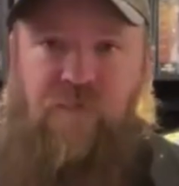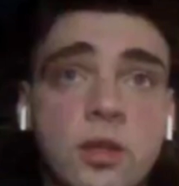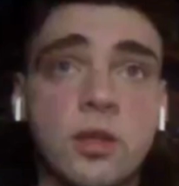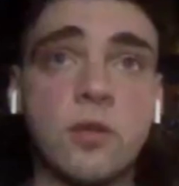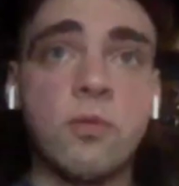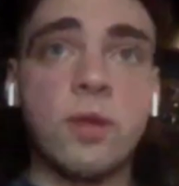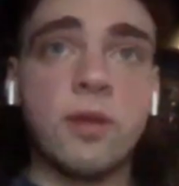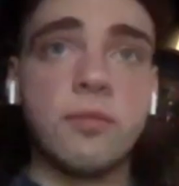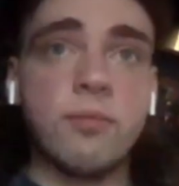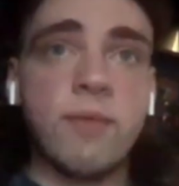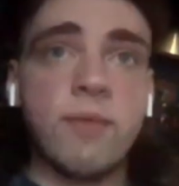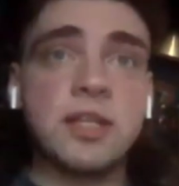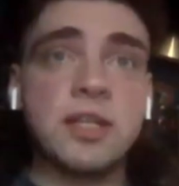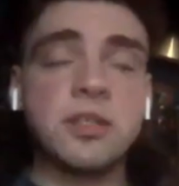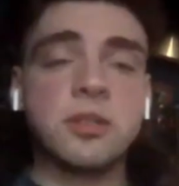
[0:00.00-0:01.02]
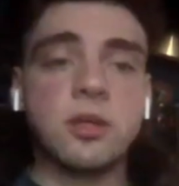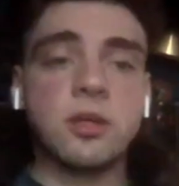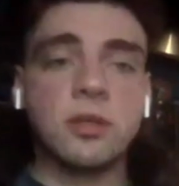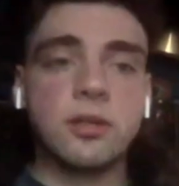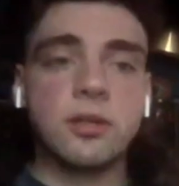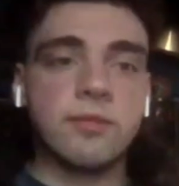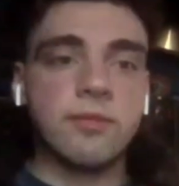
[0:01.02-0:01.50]
when matches
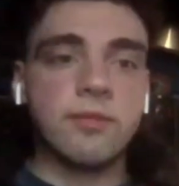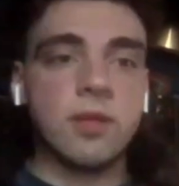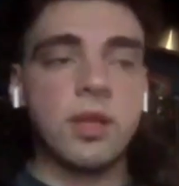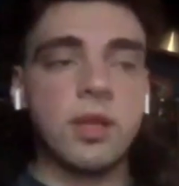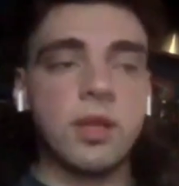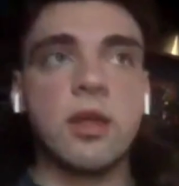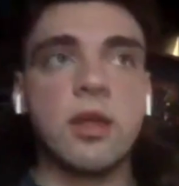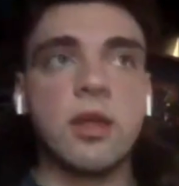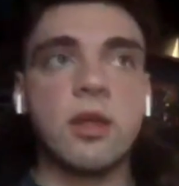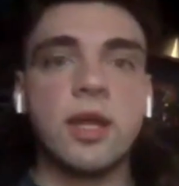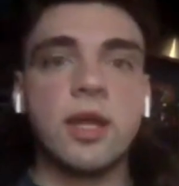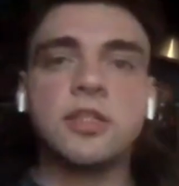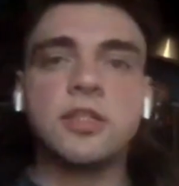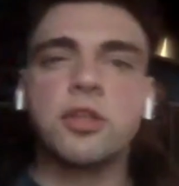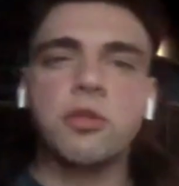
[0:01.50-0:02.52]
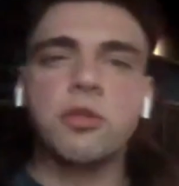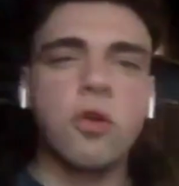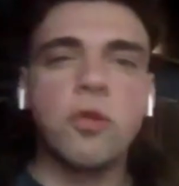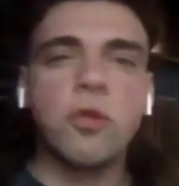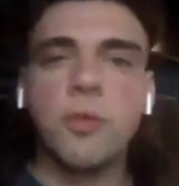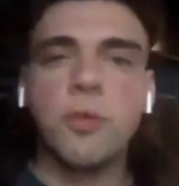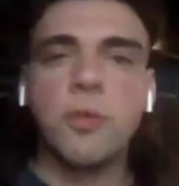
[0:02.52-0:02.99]
are like, I guess,
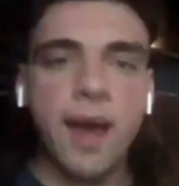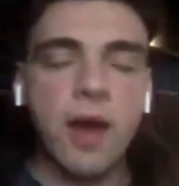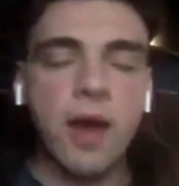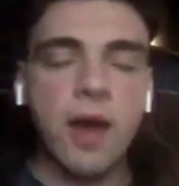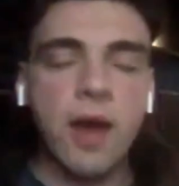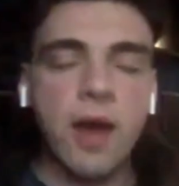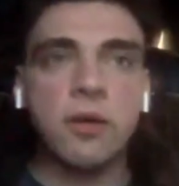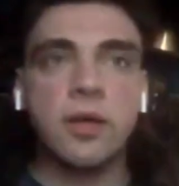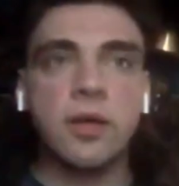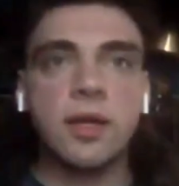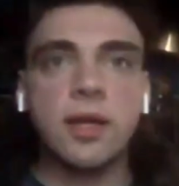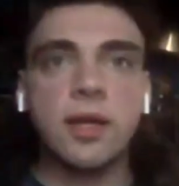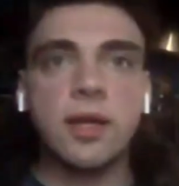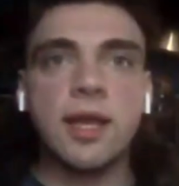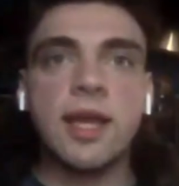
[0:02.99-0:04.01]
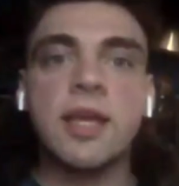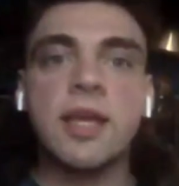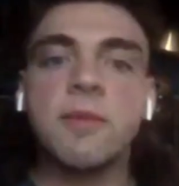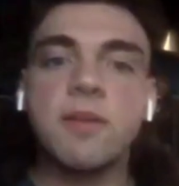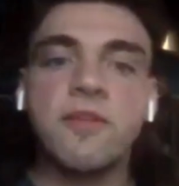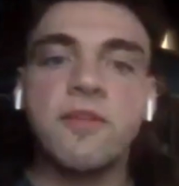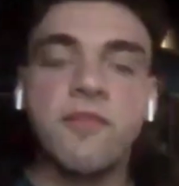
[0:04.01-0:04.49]
thrown about,
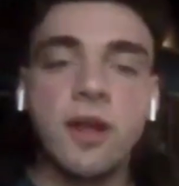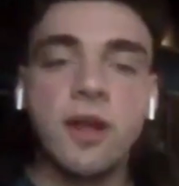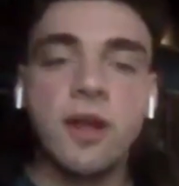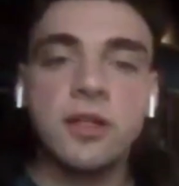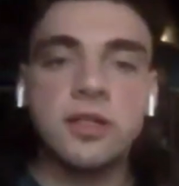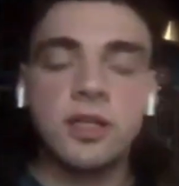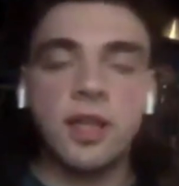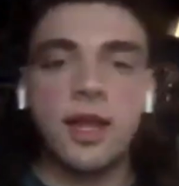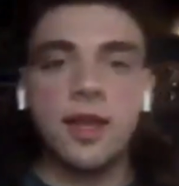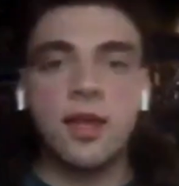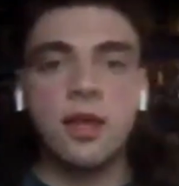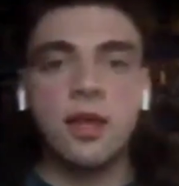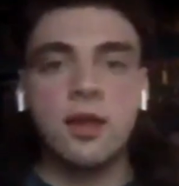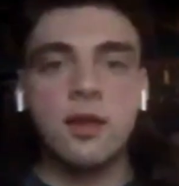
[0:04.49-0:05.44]
it can be fun to like